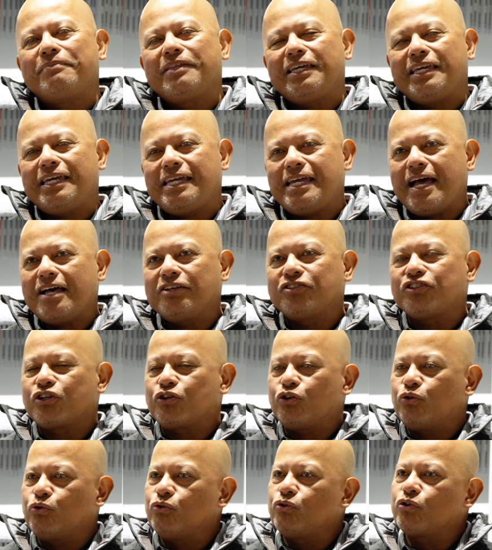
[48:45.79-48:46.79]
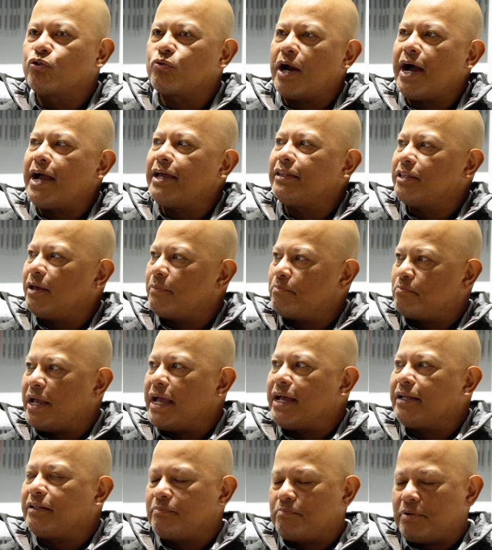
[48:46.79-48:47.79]
he has a cool grind that
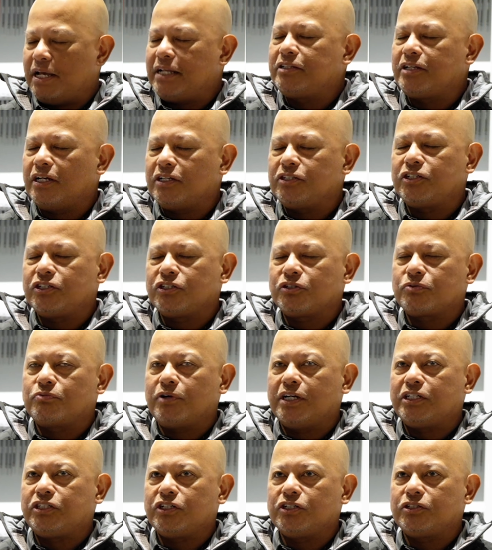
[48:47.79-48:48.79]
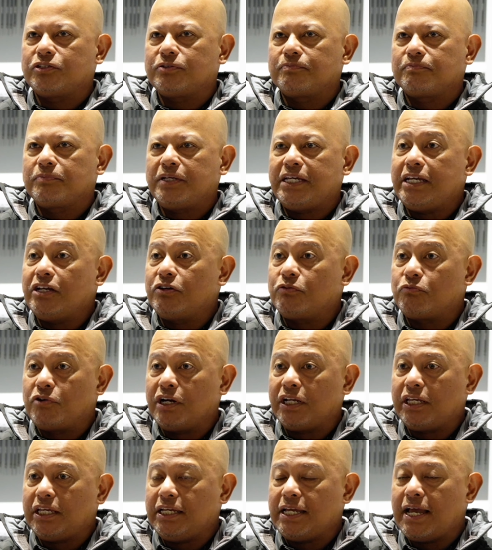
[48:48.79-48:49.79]
Ben Ben does his wedges. He and
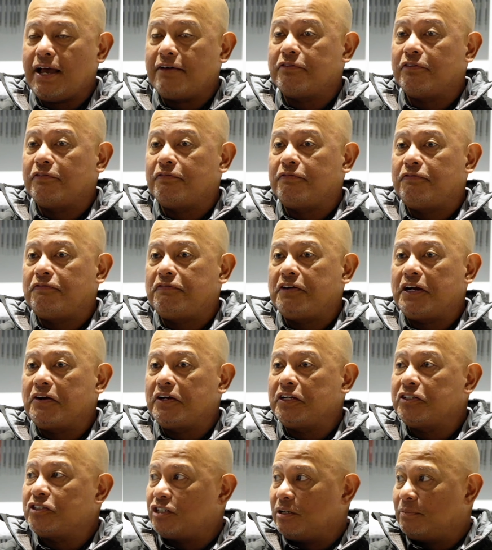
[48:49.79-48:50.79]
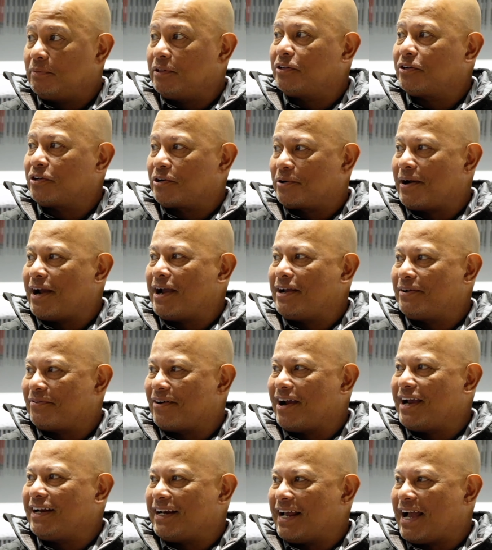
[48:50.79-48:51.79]
Rickie have a very similar grind
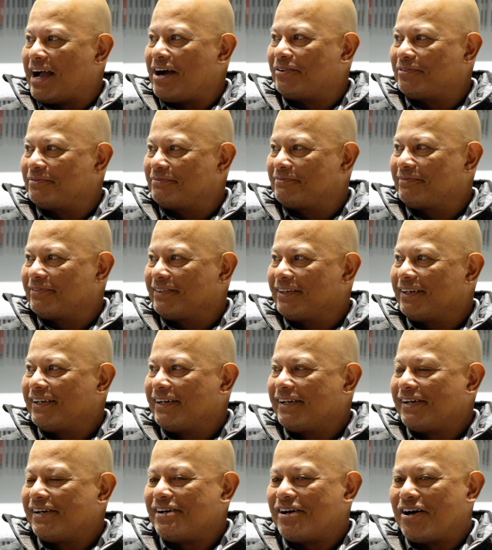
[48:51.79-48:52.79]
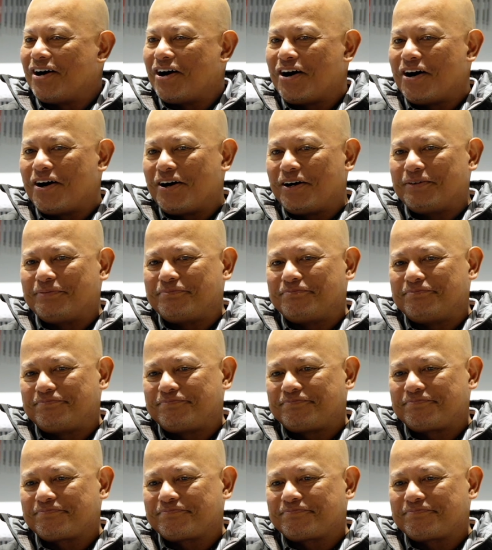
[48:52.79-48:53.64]
right now. Okay, cool. Um,